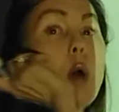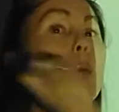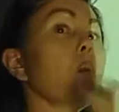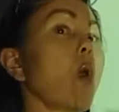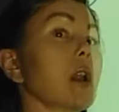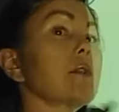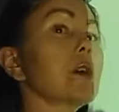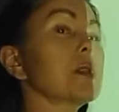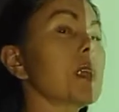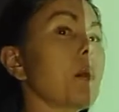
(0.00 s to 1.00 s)
But one of
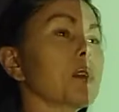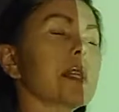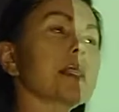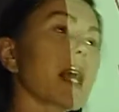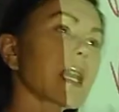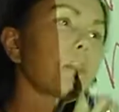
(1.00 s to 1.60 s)
those numbers, it's like a